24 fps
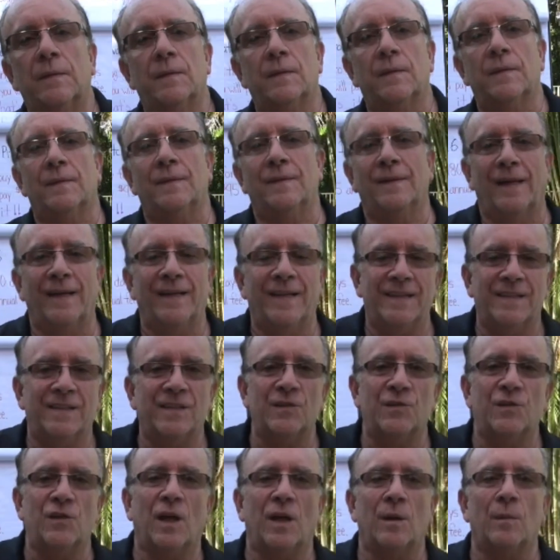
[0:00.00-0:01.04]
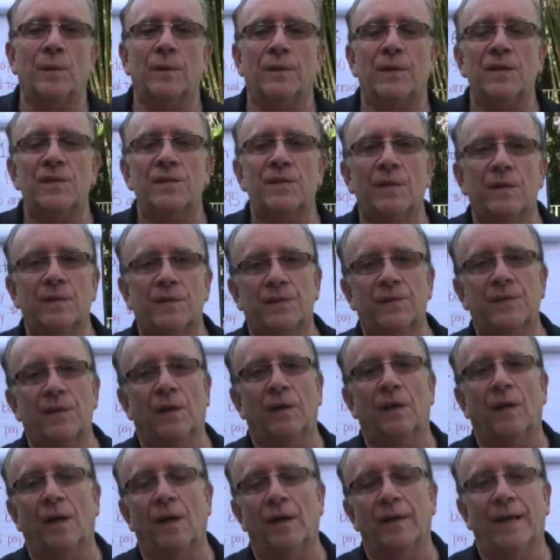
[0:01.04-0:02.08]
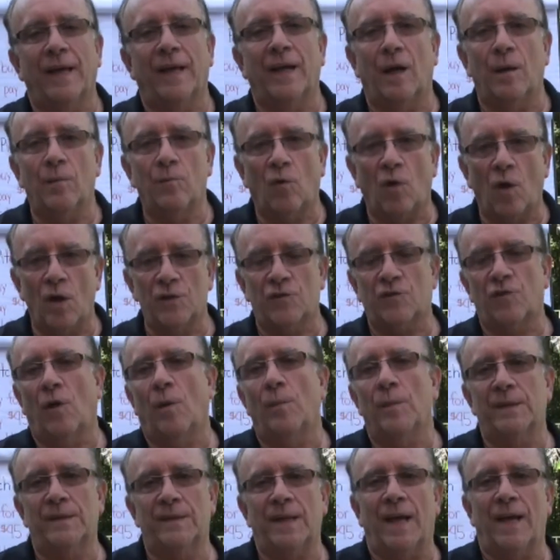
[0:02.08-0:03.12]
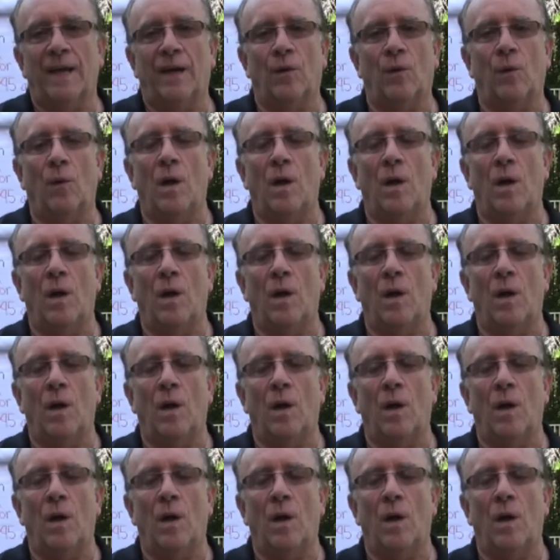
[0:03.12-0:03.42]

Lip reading: Ladies and gentlemen, this is, again, I'm Ron Tramontano.